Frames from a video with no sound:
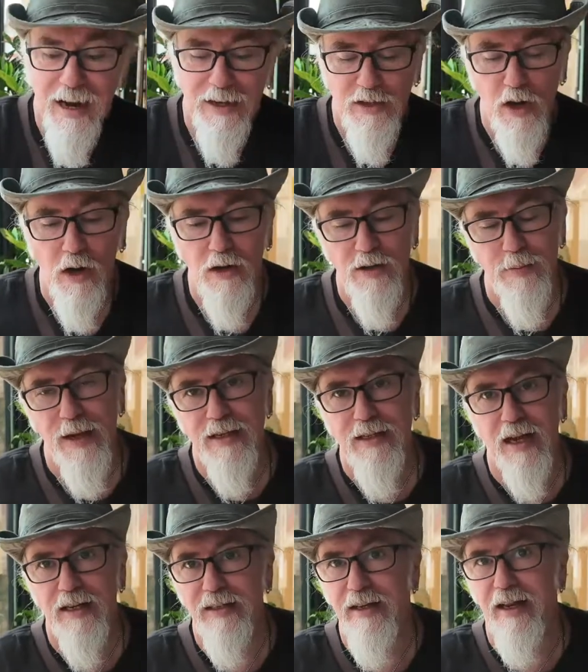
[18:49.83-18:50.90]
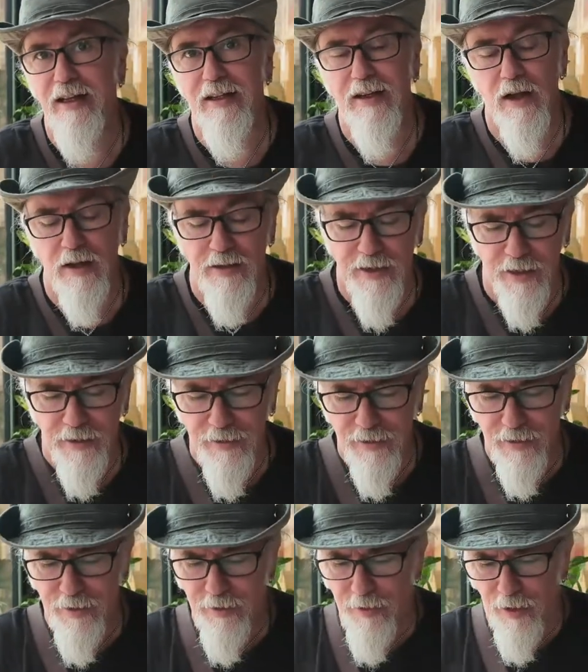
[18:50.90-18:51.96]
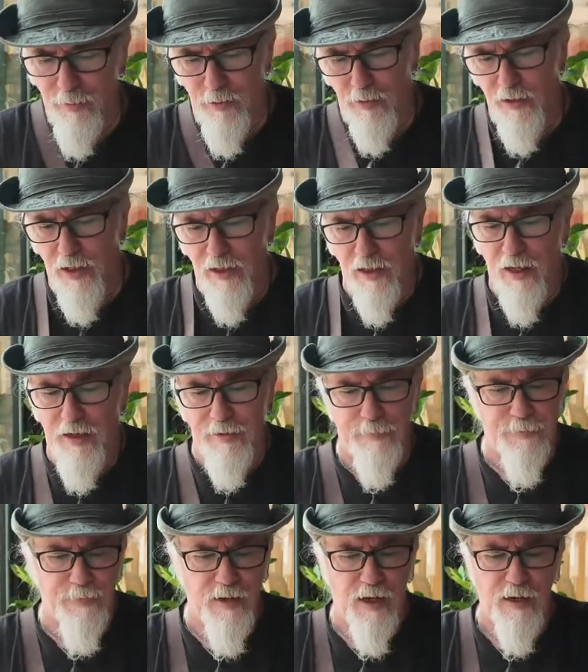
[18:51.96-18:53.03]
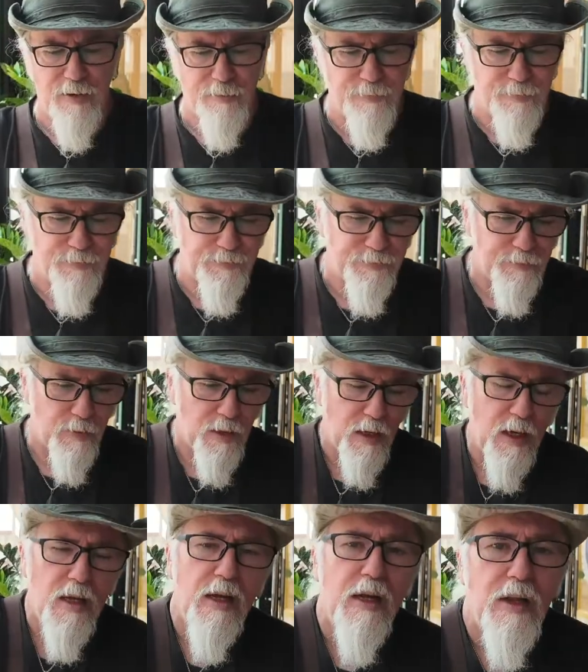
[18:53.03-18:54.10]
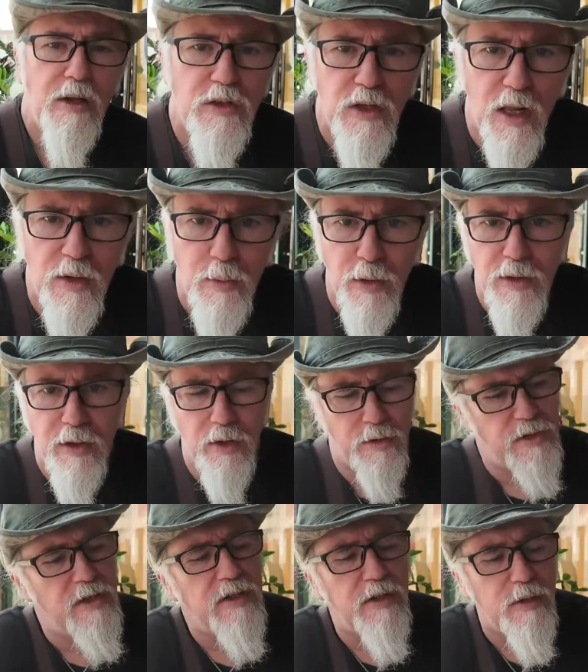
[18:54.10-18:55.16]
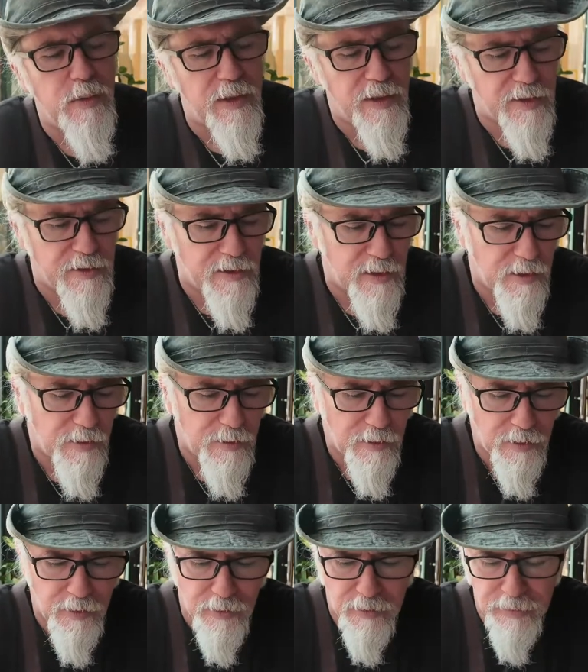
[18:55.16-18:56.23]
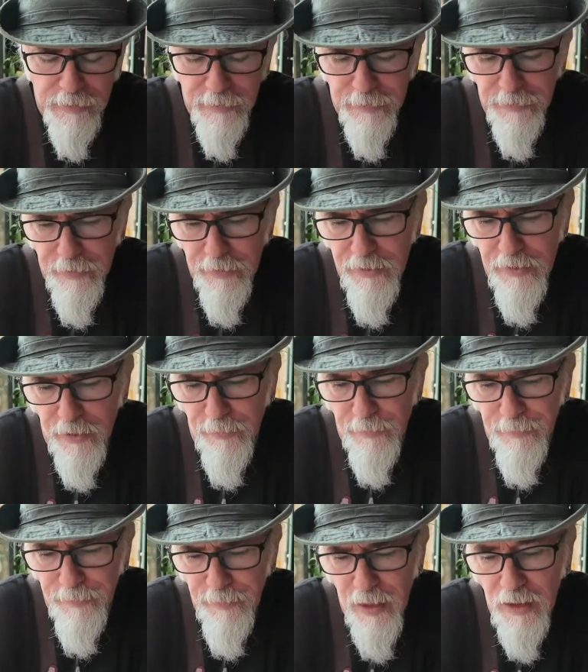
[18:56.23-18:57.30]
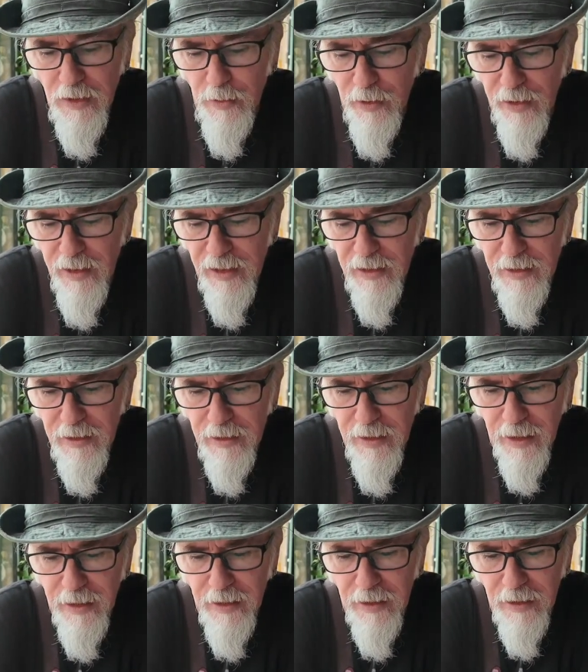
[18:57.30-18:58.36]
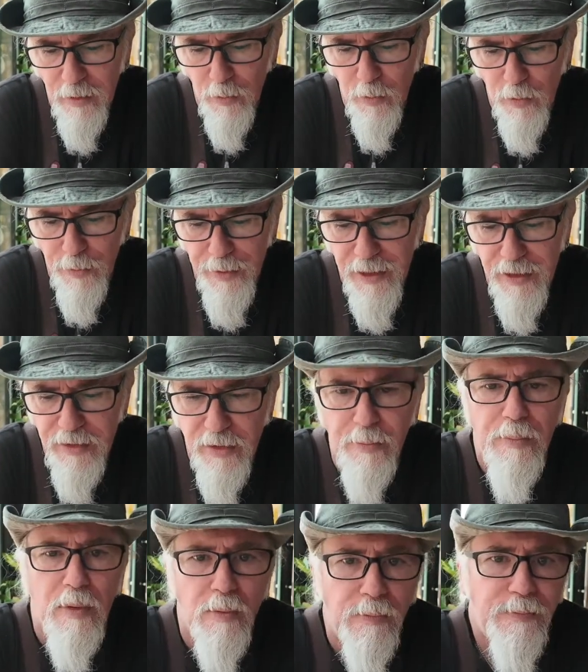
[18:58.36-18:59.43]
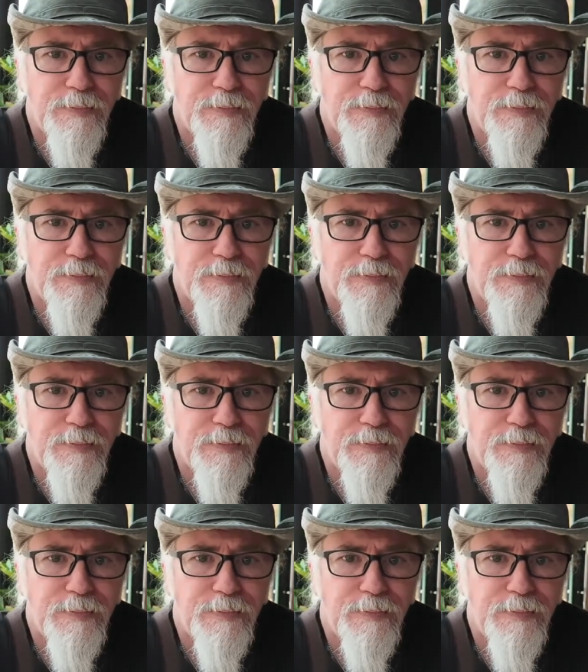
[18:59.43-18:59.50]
It's hard to maintain daily content. I, I will not lie. Um, there's a lot of work that goes into doing this. So, and you would think that it would be simple.